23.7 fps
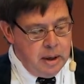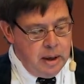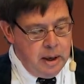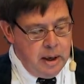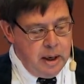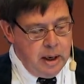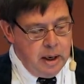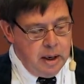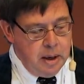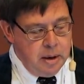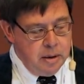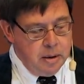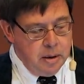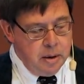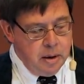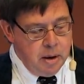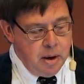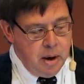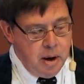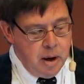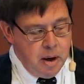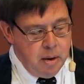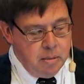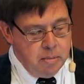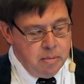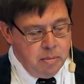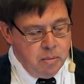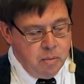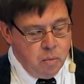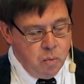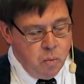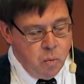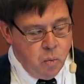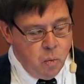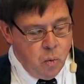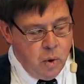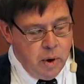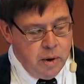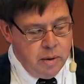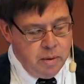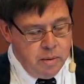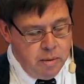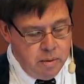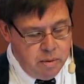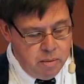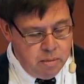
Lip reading: And what